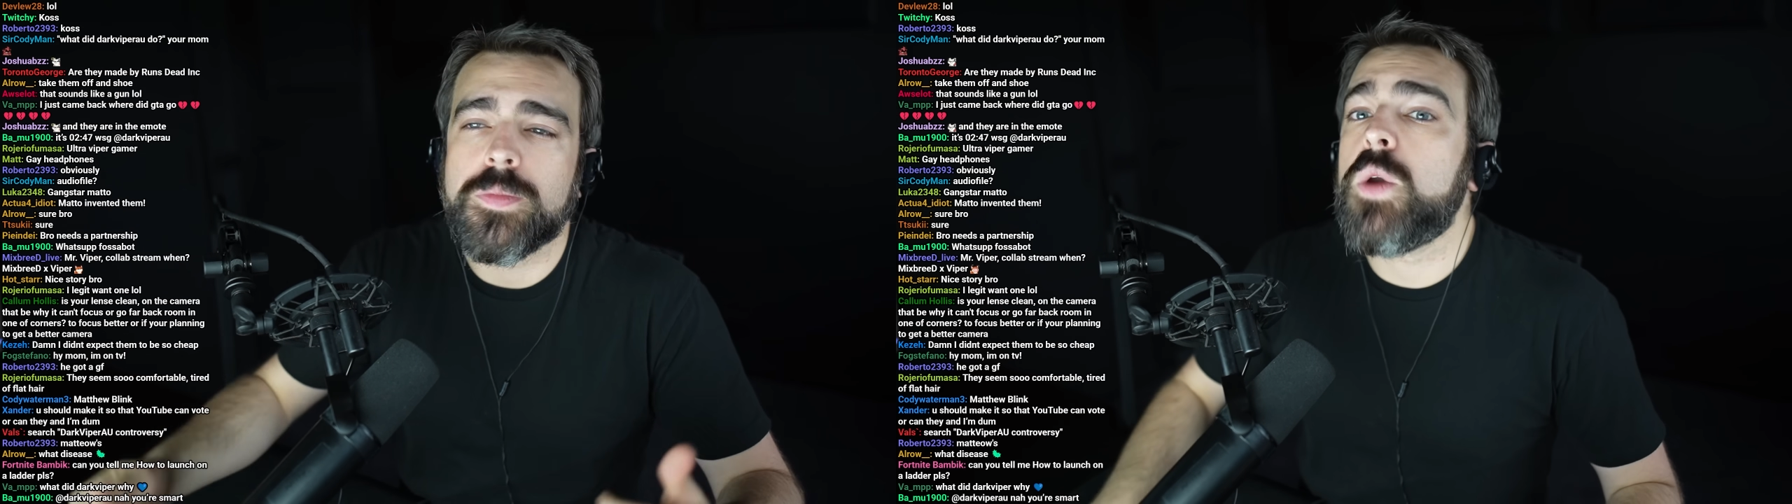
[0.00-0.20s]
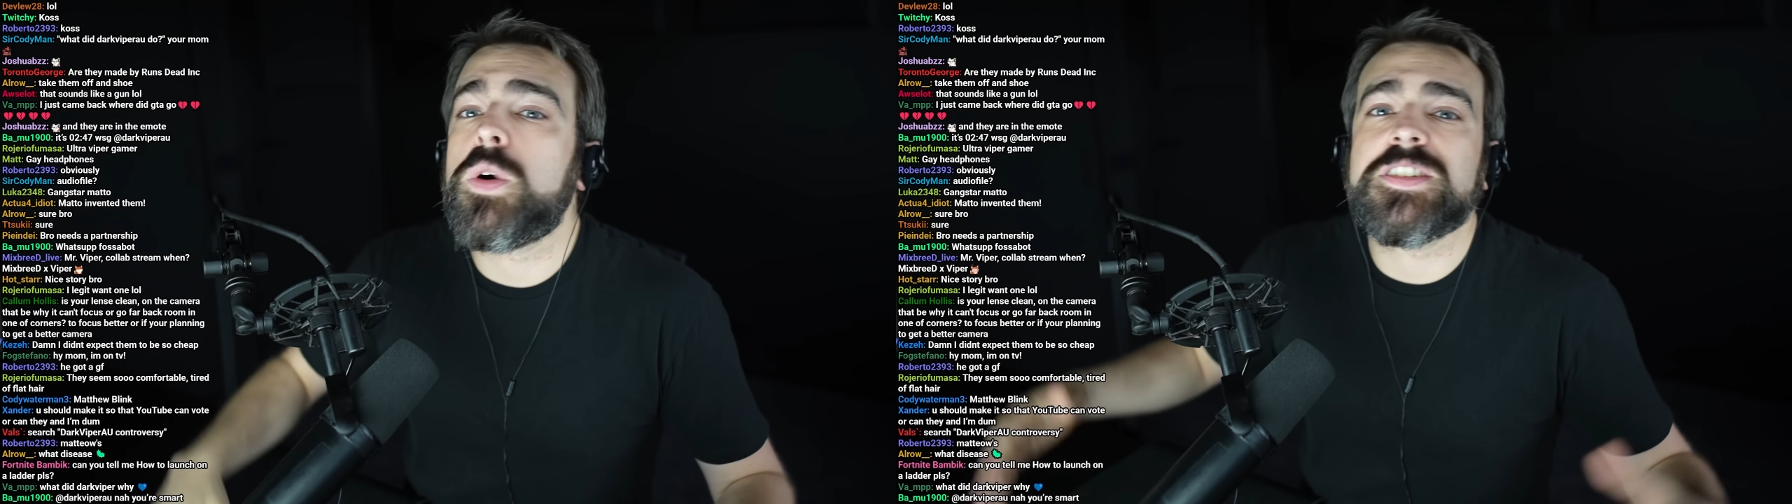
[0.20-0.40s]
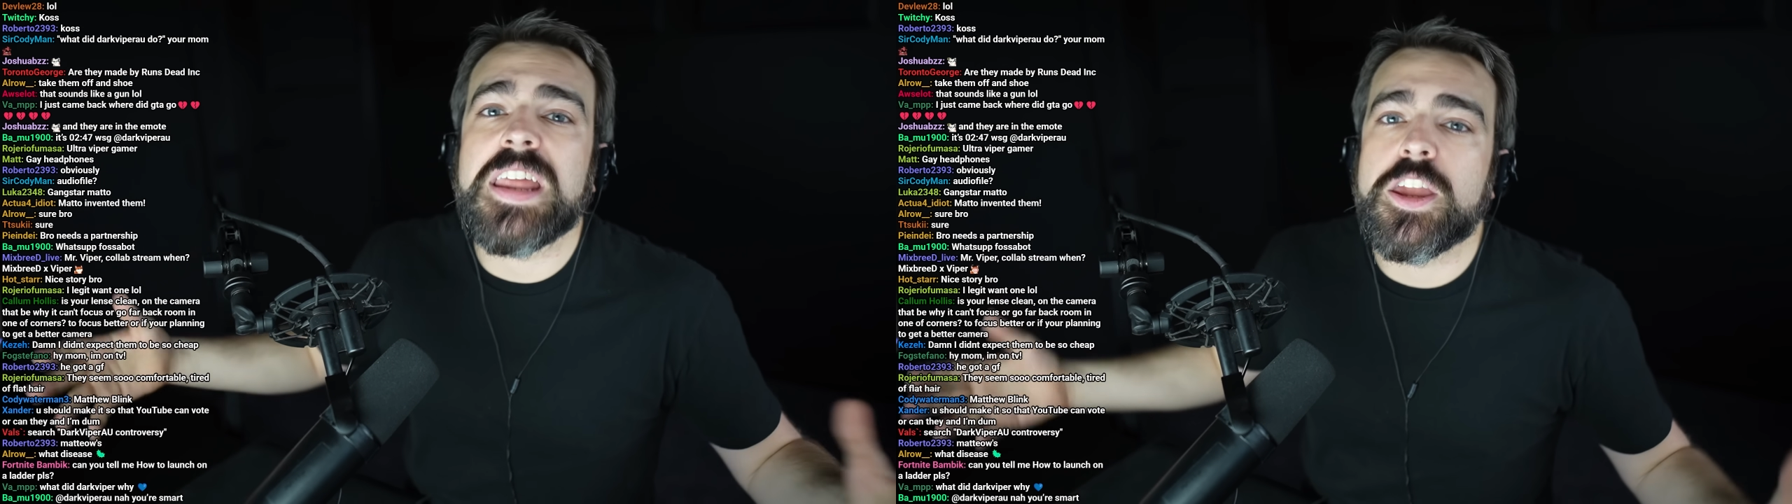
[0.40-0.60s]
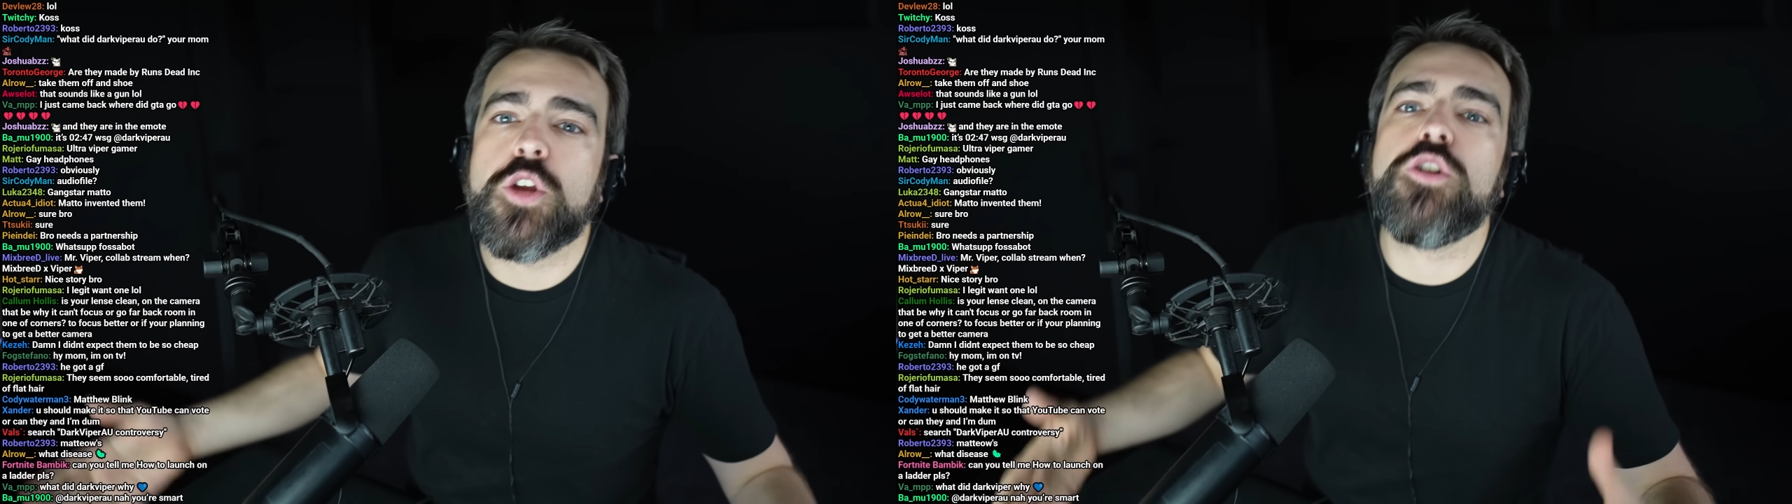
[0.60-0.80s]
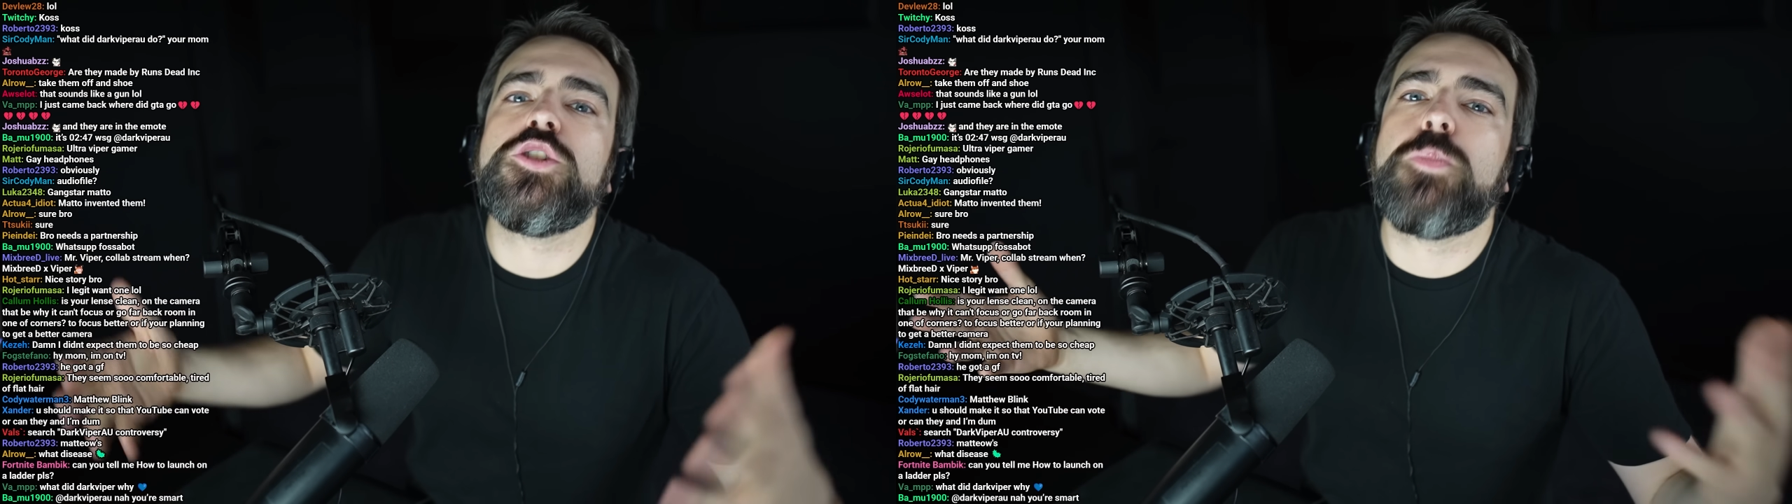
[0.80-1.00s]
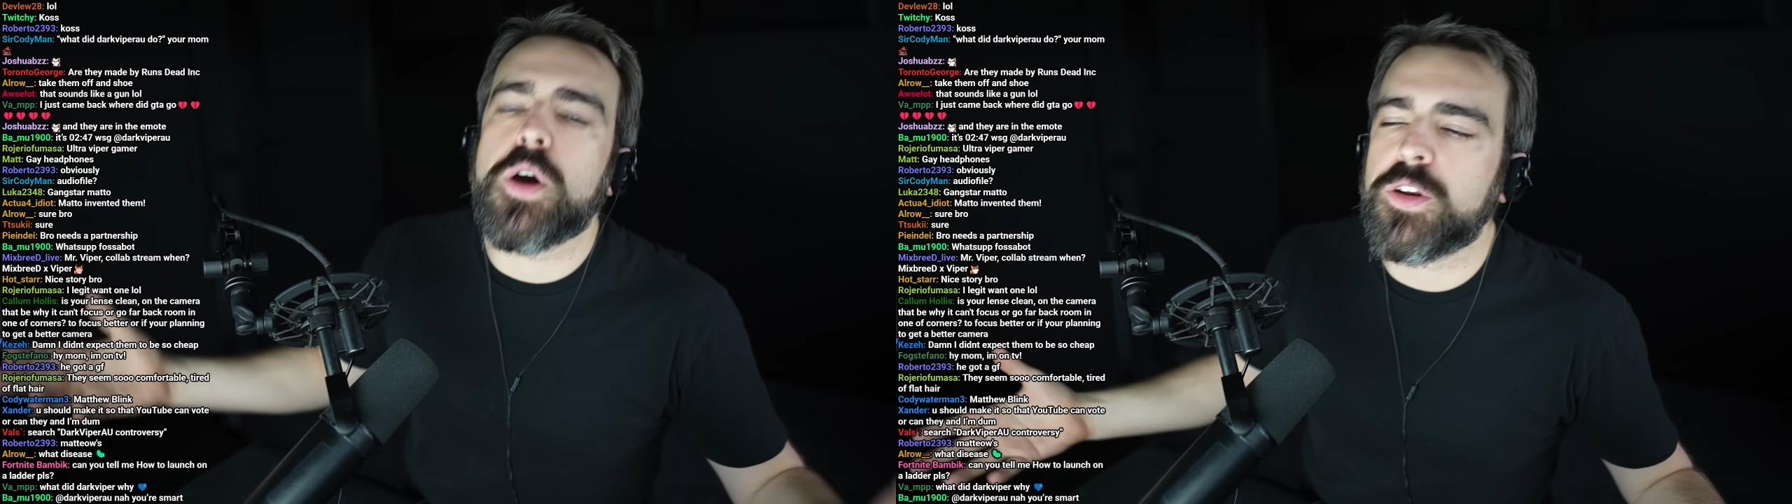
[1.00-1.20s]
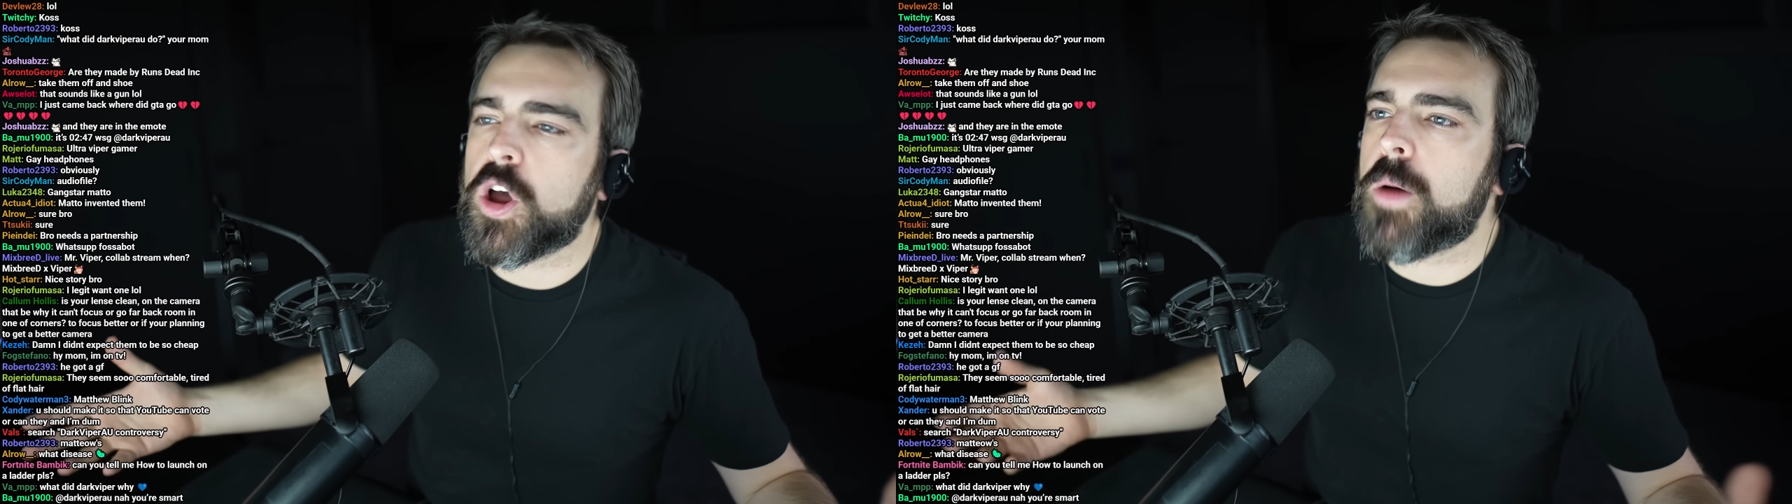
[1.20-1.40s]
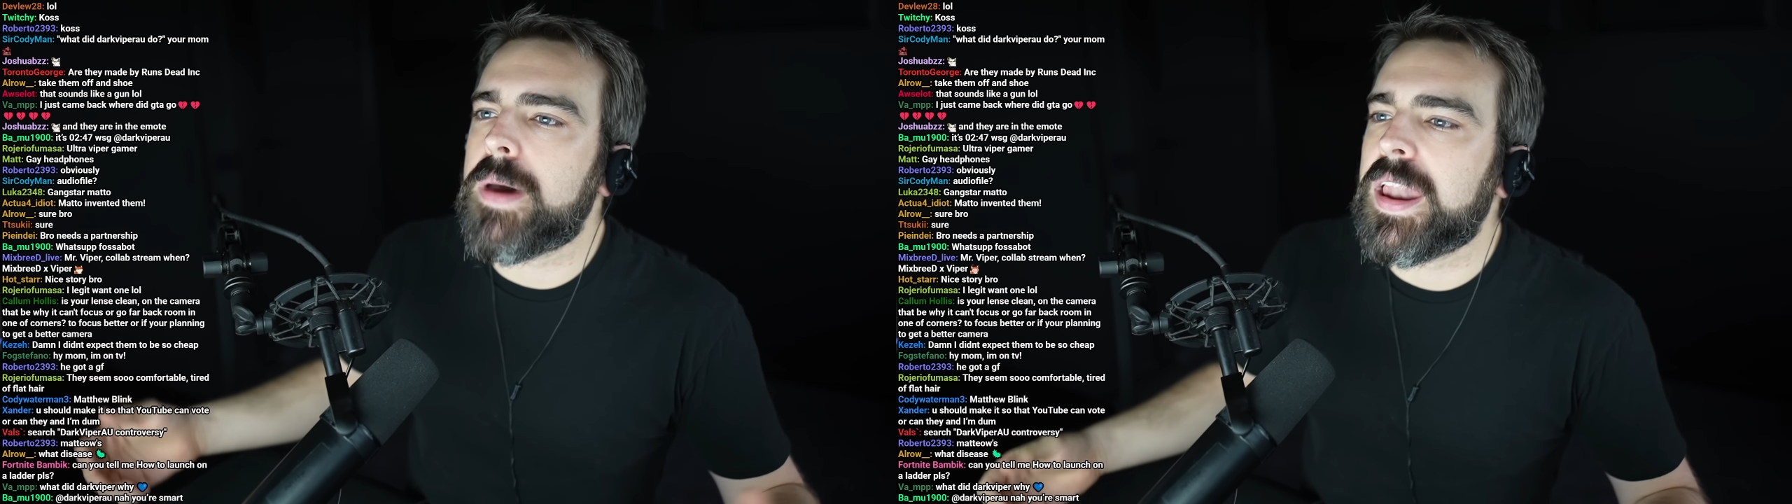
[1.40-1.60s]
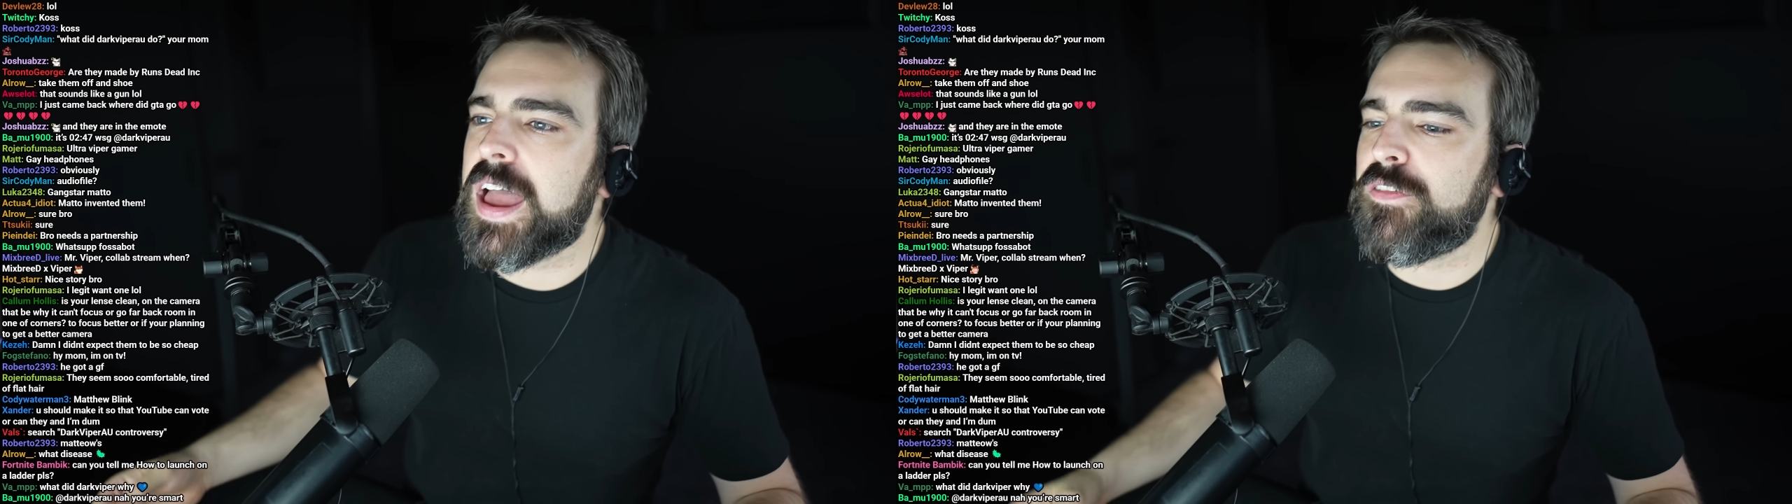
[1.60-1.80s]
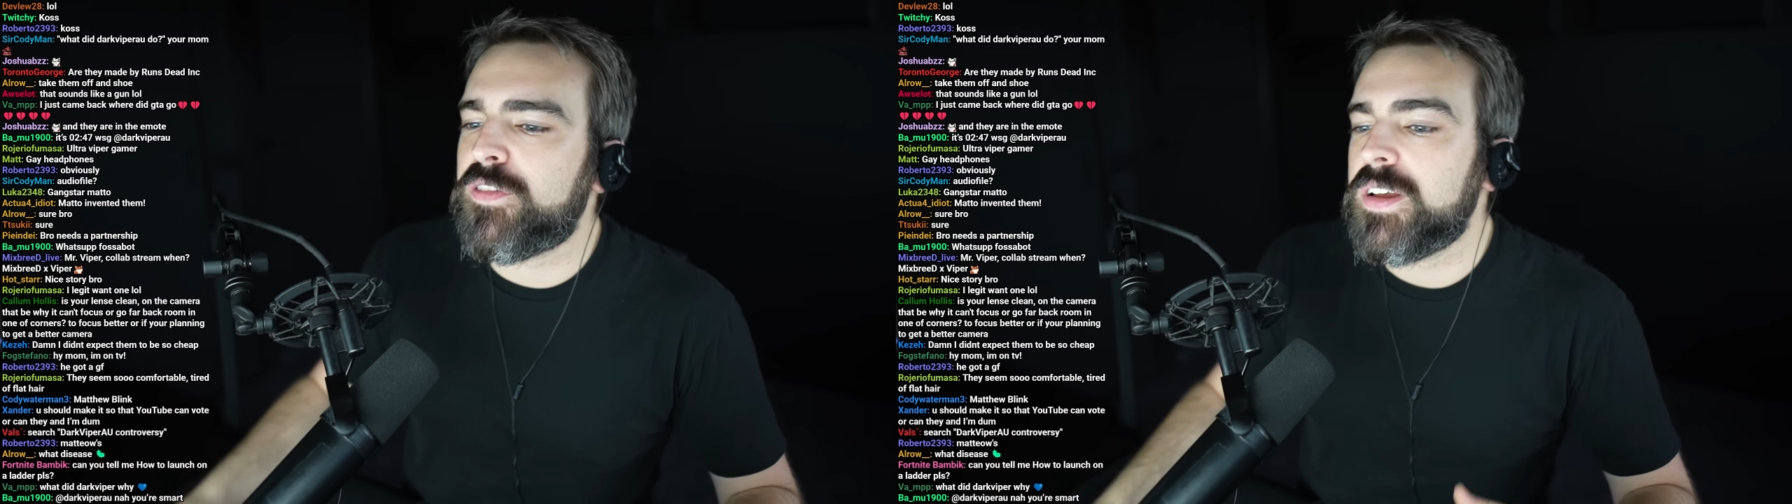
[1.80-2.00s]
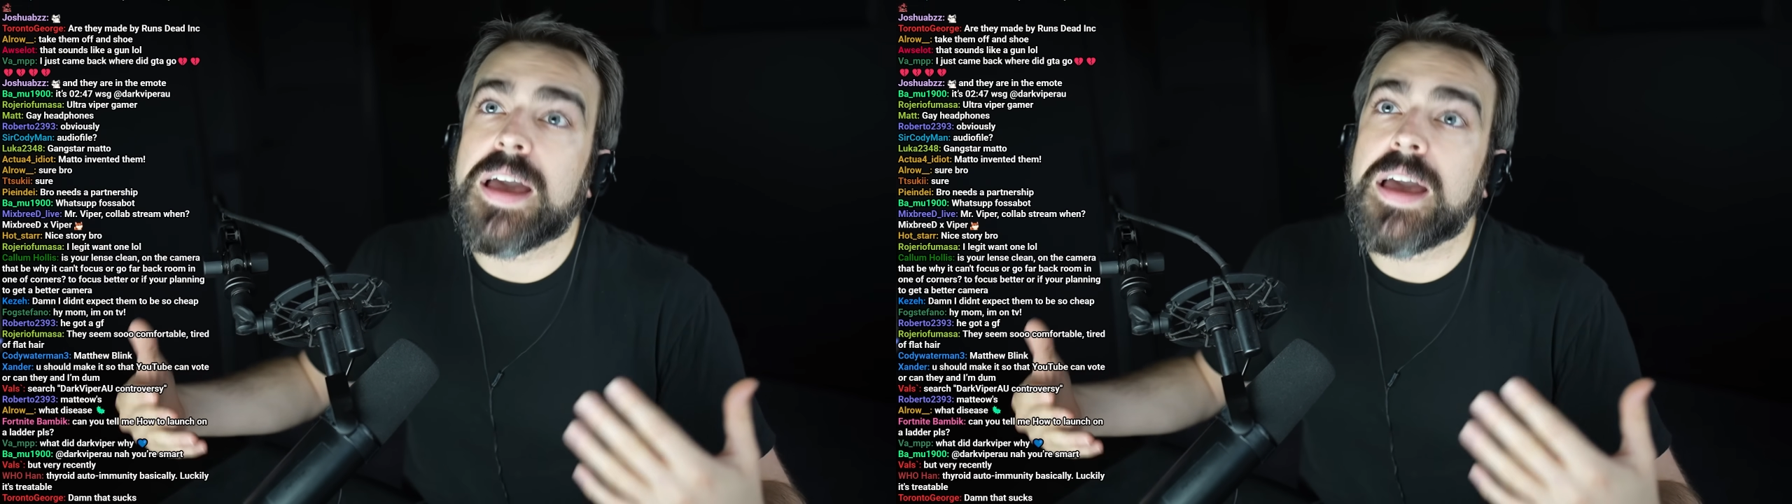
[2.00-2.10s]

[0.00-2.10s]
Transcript: It wasn't a huge burden on my life.